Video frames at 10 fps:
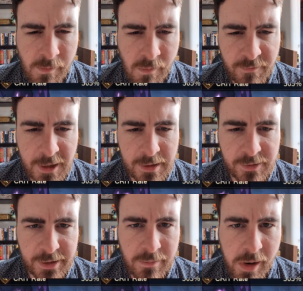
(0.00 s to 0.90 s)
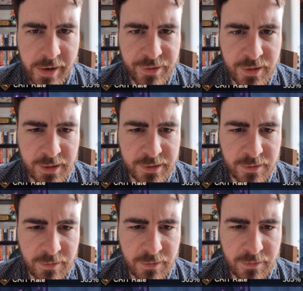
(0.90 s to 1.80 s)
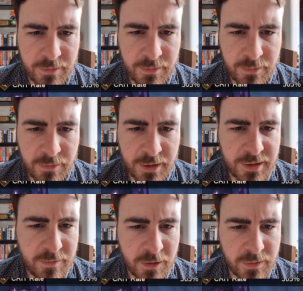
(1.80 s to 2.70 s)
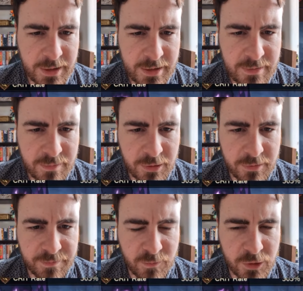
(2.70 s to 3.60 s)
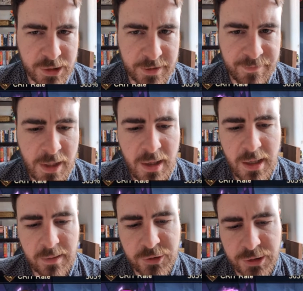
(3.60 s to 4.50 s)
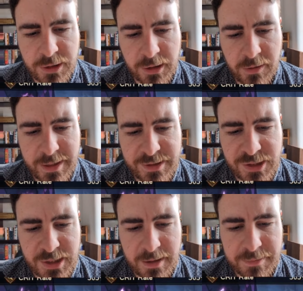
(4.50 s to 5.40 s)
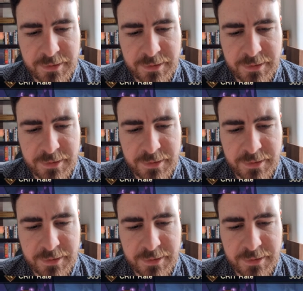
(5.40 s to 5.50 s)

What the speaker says: Right, okay. I think we're okay, but we'll see. I'm just going to go ahead and skip.